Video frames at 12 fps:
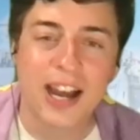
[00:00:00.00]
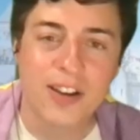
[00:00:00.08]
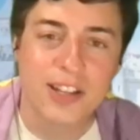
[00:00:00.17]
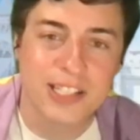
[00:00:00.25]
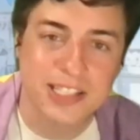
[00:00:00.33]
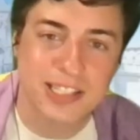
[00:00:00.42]

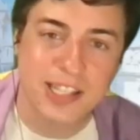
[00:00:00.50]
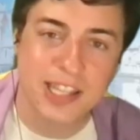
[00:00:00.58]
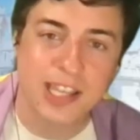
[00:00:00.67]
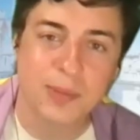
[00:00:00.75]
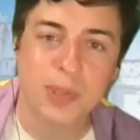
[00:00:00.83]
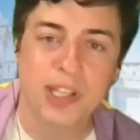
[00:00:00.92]
did
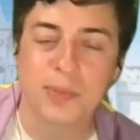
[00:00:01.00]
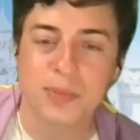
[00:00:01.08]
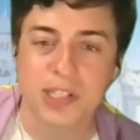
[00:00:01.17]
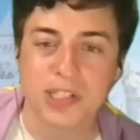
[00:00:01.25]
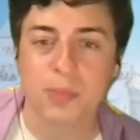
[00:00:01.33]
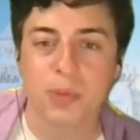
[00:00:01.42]
Disneyland become
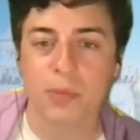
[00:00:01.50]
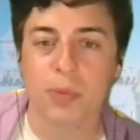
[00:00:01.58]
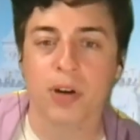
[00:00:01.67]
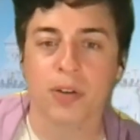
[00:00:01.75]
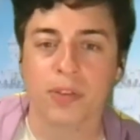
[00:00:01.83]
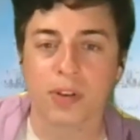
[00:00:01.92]
such a big
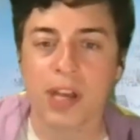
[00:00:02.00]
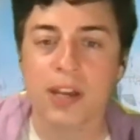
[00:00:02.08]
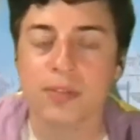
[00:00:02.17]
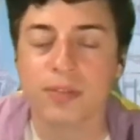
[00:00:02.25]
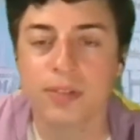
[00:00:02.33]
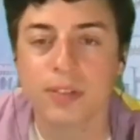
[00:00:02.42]
part of your life?